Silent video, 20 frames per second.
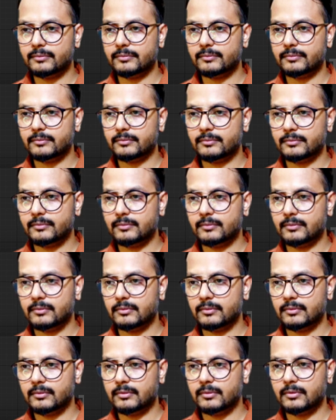
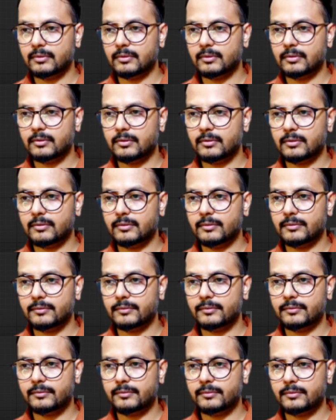
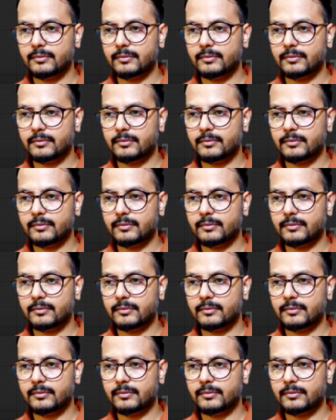Nothing is said.